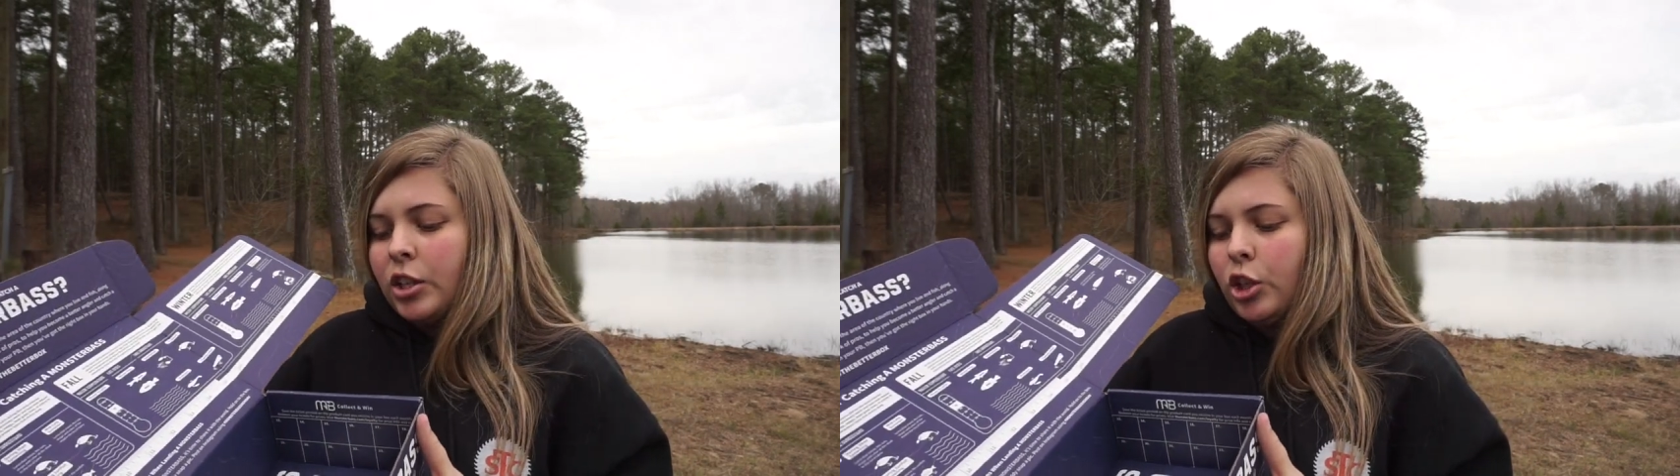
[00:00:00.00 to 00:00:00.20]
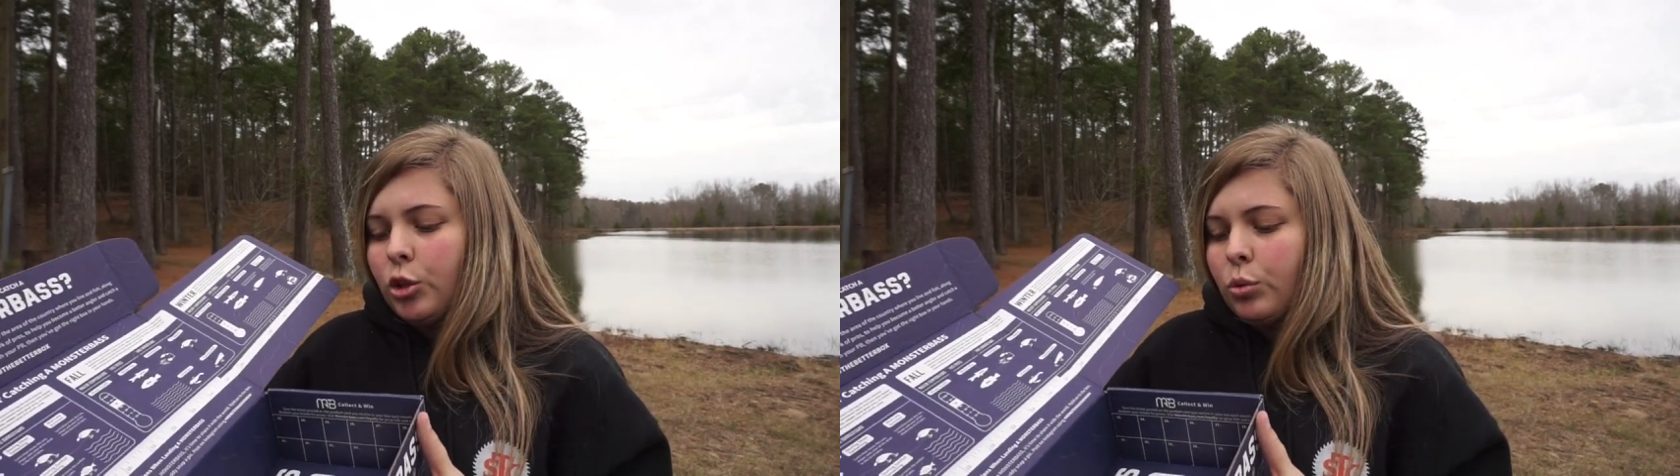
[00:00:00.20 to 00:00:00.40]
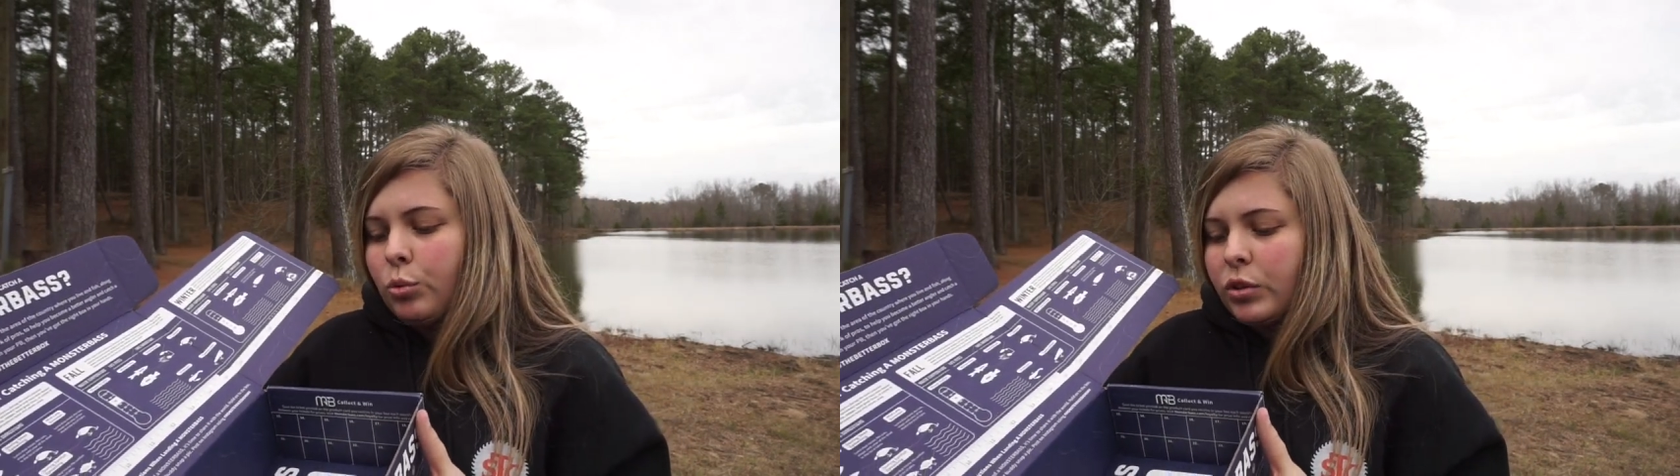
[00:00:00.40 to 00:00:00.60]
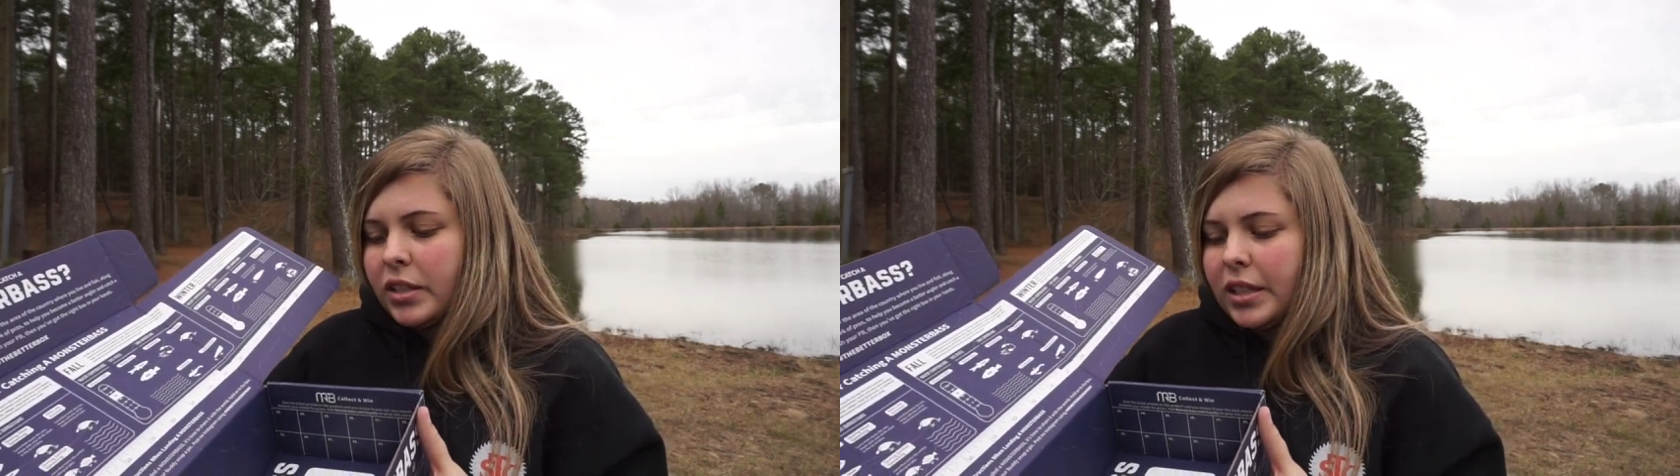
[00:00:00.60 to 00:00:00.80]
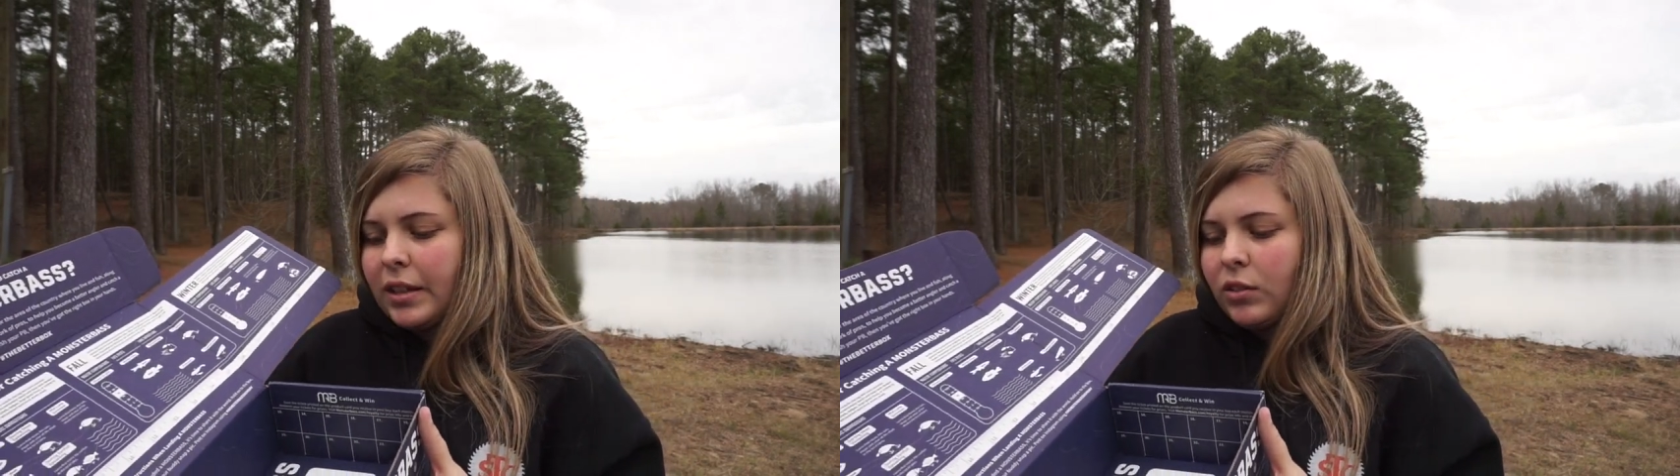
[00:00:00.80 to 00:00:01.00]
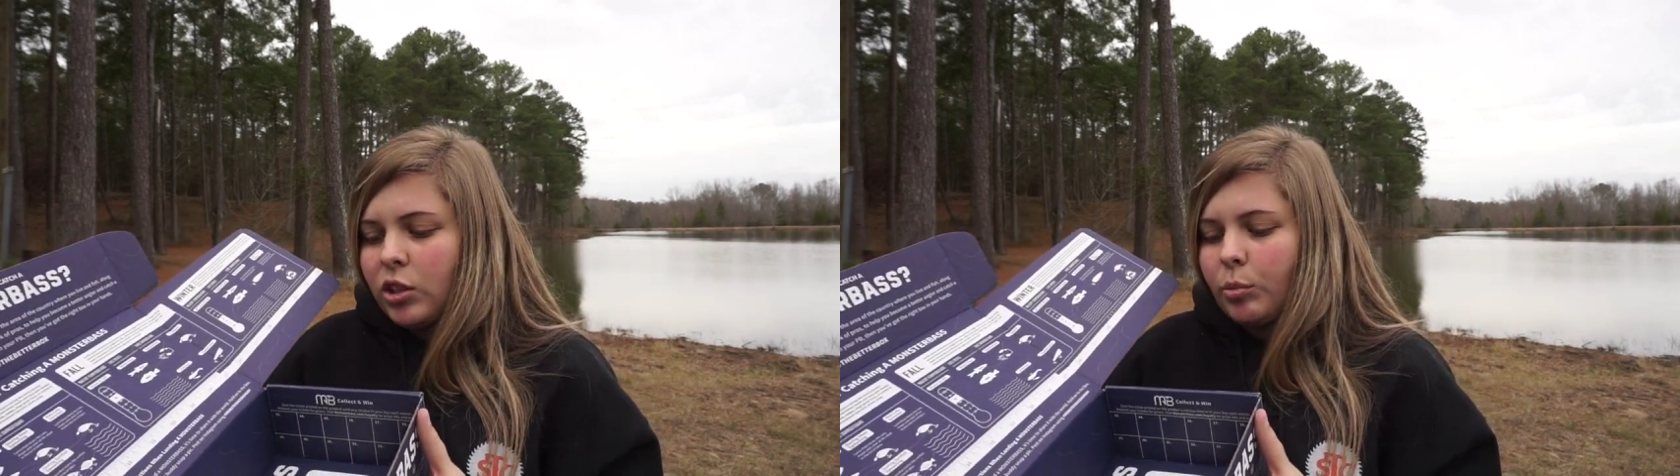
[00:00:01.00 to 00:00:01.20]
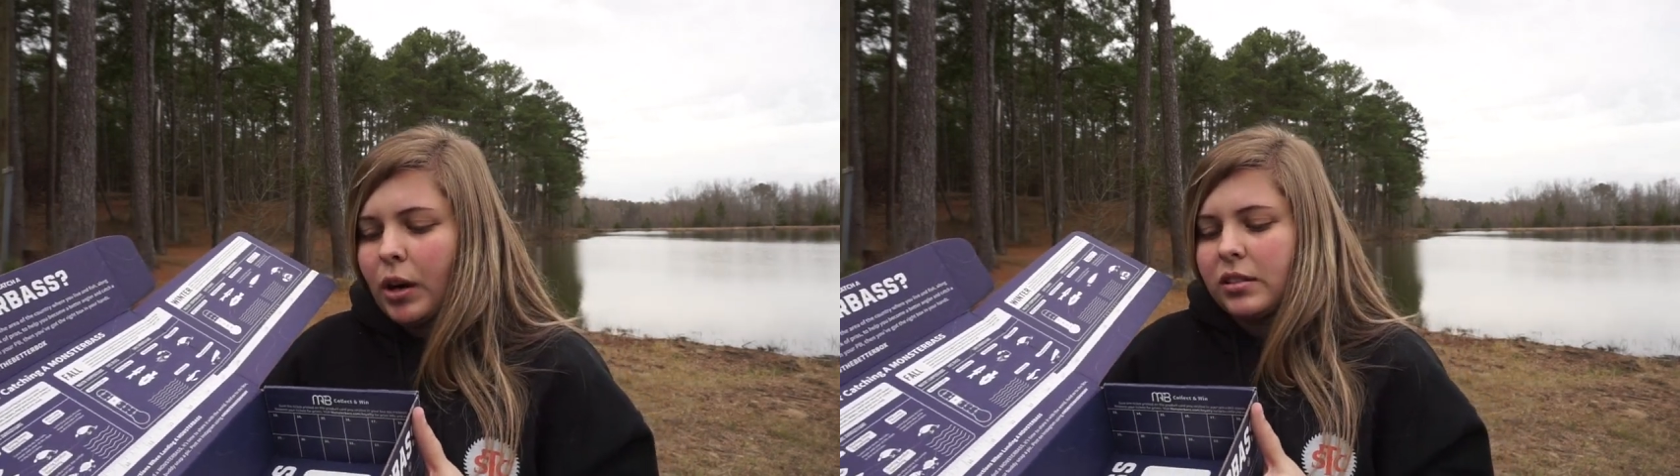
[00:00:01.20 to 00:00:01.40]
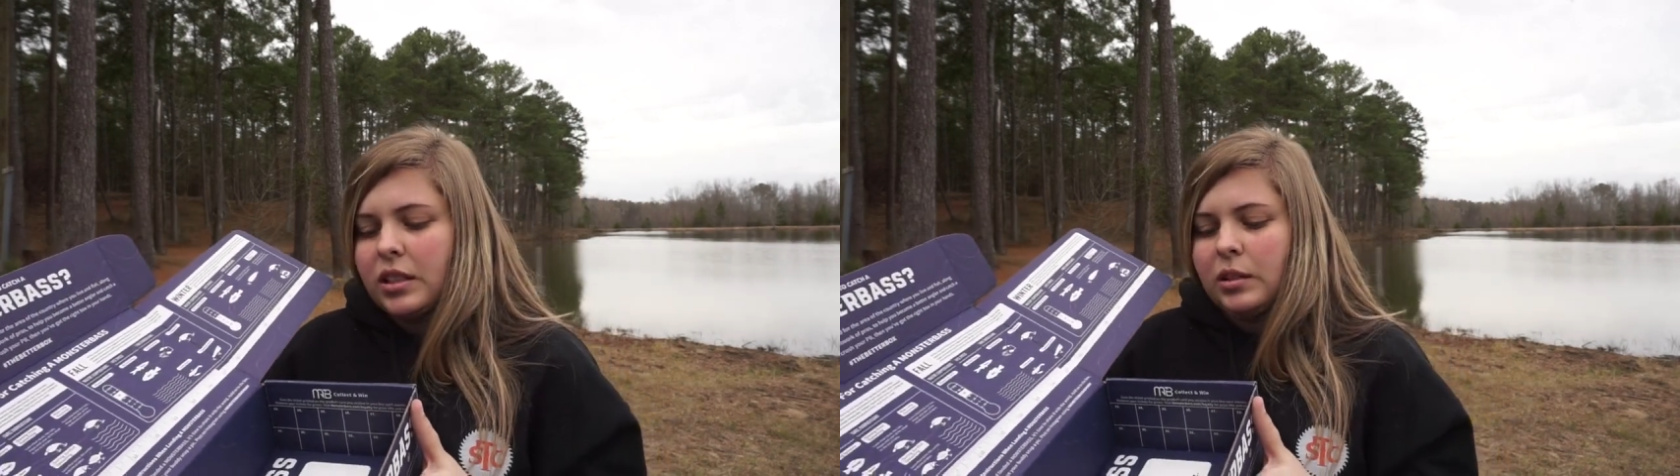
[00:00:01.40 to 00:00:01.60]
You receive in your
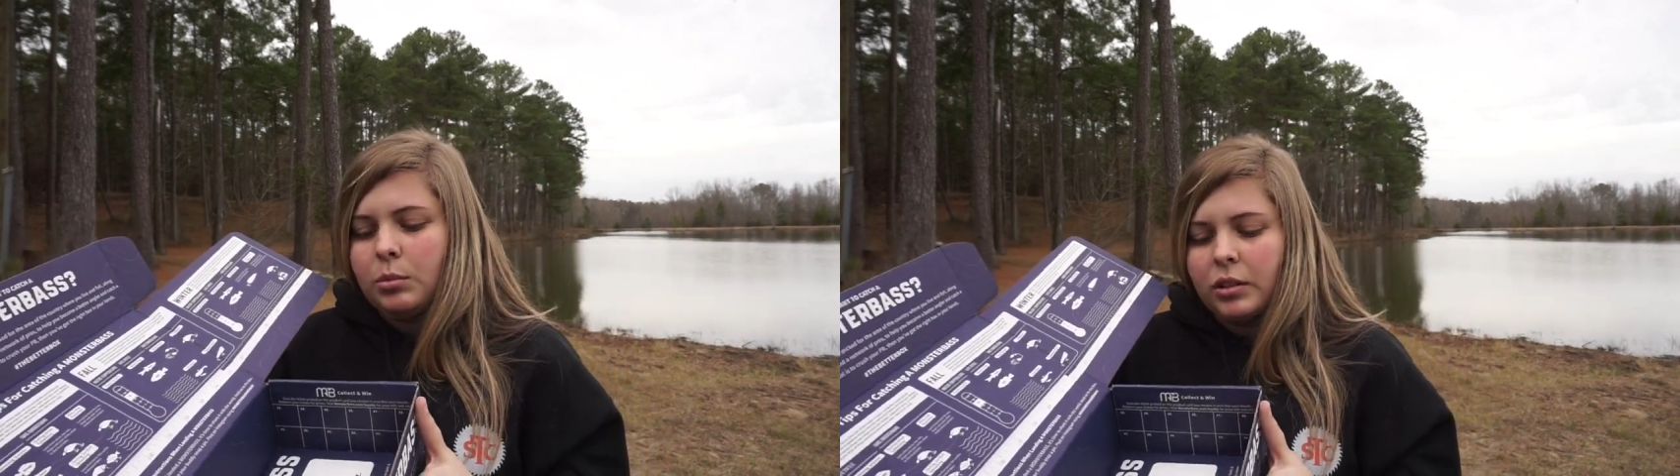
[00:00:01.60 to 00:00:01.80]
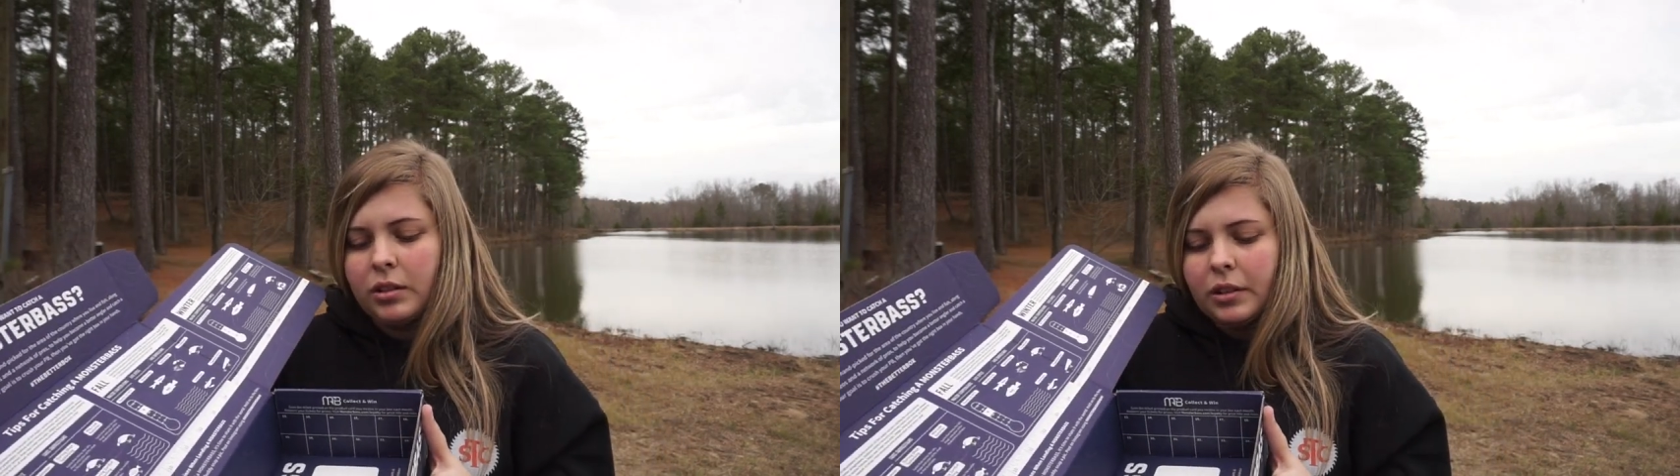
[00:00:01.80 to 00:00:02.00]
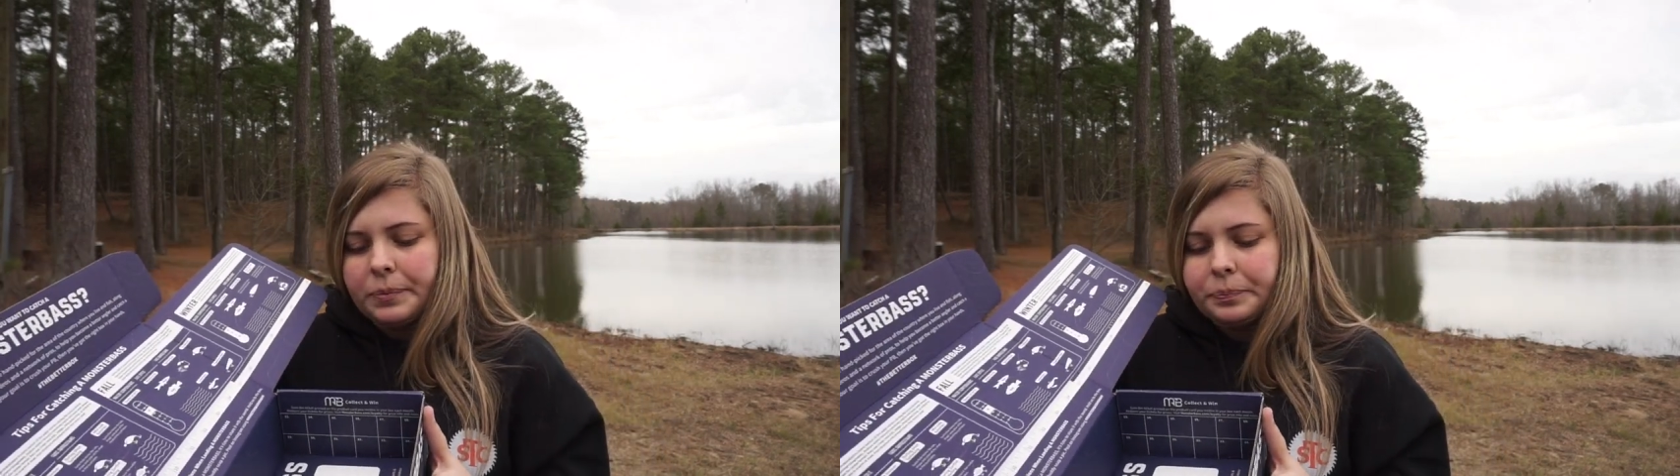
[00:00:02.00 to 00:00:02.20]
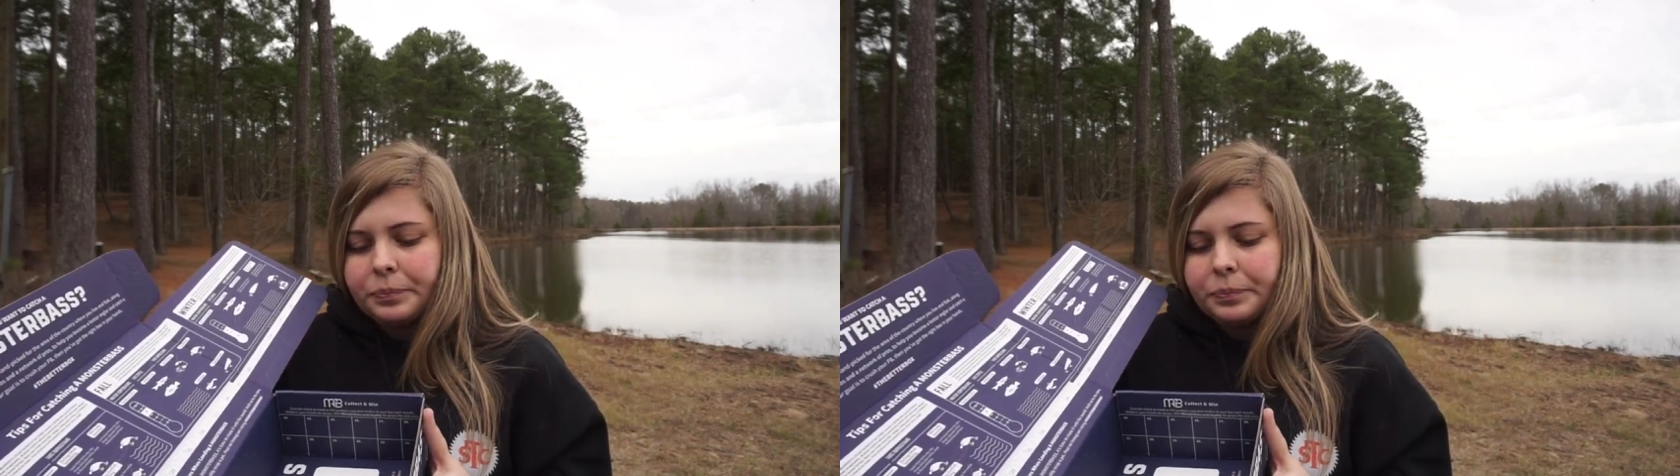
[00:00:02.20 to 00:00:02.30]
box each month.